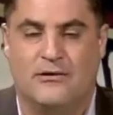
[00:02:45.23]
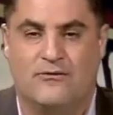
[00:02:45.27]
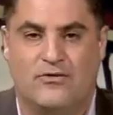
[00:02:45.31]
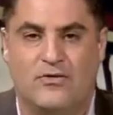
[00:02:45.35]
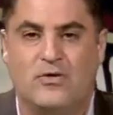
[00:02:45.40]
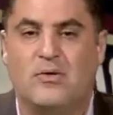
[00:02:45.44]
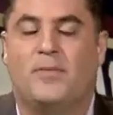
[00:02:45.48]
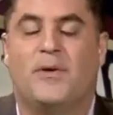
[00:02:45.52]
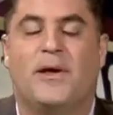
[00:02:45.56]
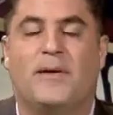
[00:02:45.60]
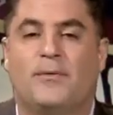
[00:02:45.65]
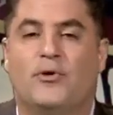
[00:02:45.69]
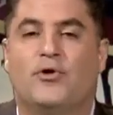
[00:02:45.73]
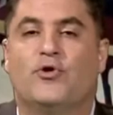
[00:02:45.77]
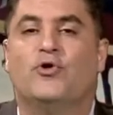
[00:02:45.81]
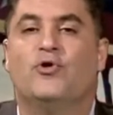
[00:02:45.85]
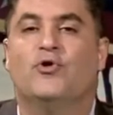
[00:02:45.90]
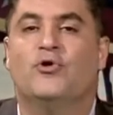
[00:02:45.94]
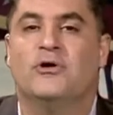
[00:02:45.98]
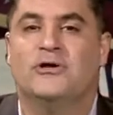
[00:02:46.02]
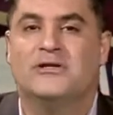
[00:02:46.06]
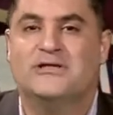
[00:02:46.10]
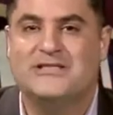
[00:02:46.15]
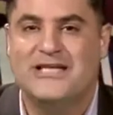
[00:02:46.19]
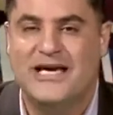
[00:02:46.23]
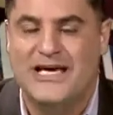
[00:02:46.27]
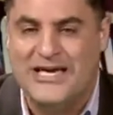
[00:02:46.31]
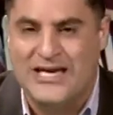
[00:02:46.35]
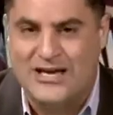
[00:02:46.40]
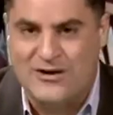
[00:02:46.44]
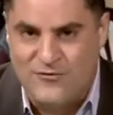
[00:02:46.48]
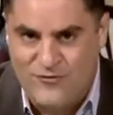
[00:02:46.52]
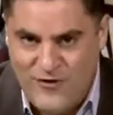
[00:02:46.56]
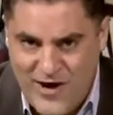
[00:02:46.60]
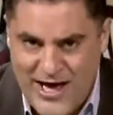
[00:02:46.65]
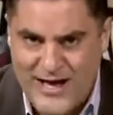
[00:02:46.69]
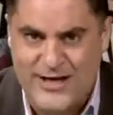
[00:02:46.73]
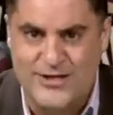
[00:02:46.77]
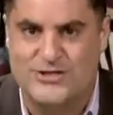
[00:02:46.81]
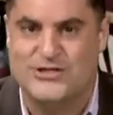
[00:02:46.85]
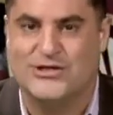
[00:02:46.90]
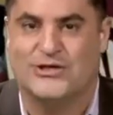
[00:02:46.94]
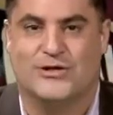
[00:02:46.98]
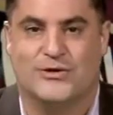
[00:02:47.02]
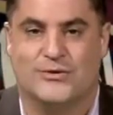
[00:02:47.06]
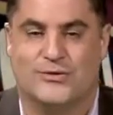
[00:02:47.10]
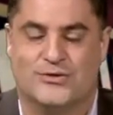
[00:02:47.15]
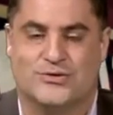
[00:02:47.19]
from the people who take
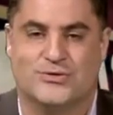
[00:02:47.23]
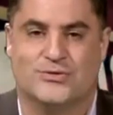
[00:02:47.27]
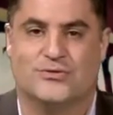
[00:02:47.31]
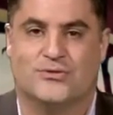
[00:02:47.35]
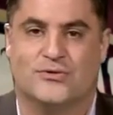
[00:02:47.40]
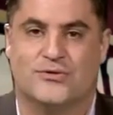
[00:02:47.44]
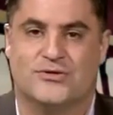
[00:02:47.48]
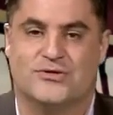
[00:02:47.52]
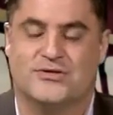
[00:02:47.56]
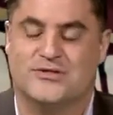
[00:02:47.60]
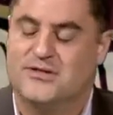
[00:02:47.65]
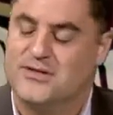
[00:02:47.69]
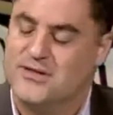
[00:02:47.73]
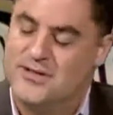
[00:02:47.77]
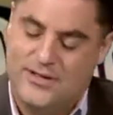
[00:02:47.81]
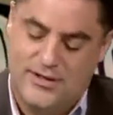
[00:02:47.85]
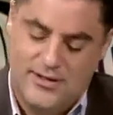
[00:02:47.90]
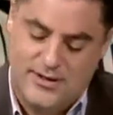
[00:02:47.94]
advantage of those rules.